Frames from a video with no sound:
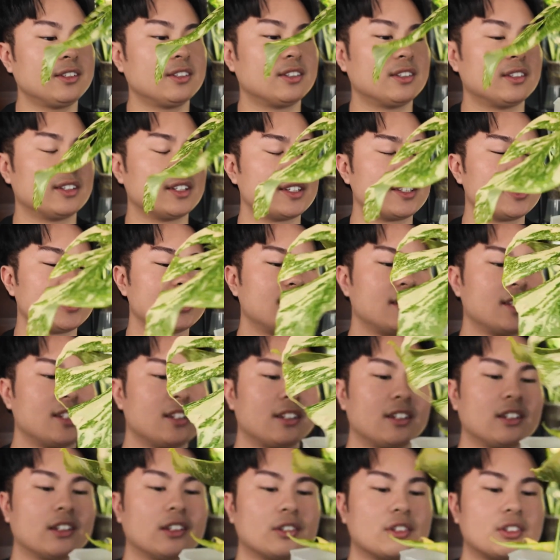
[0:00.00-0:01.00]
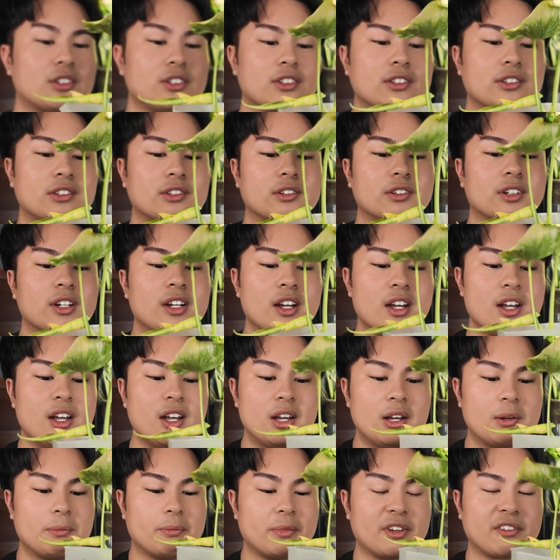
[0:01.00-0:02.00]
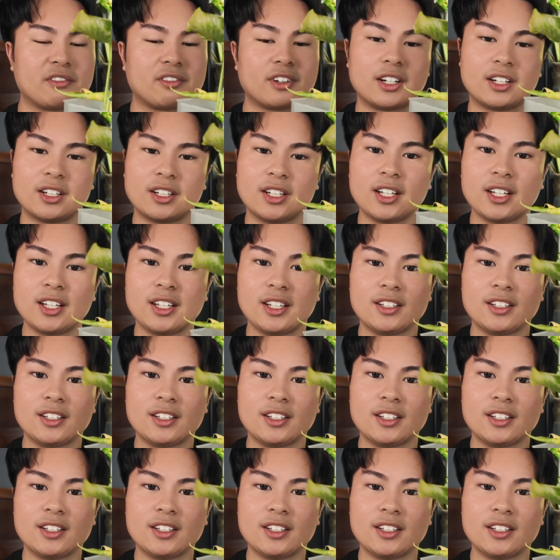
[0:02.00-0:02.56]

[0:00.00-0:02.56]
This is going to go to my friend Nikki